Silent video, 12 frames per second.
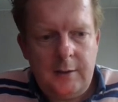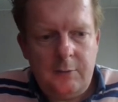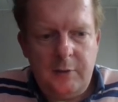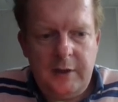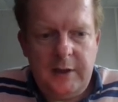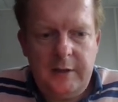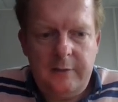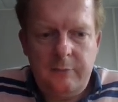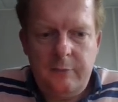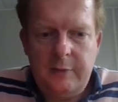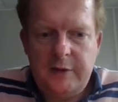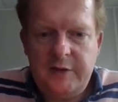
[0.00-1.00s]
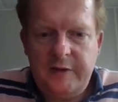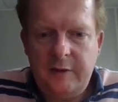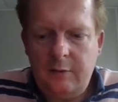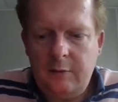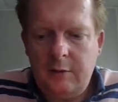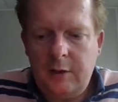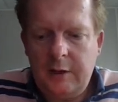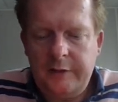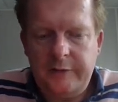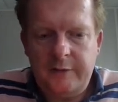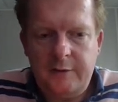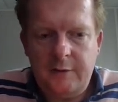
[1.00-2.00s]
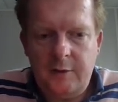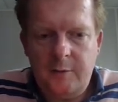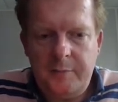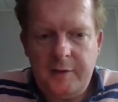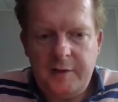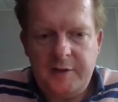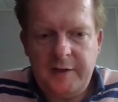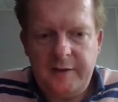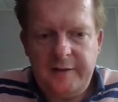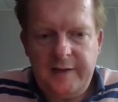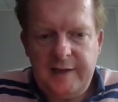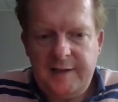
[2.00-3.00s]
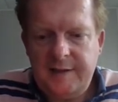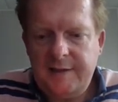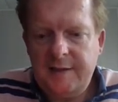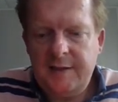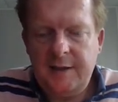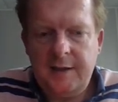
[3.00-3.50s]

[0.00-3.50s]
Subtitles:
We did. We still got all passing tests.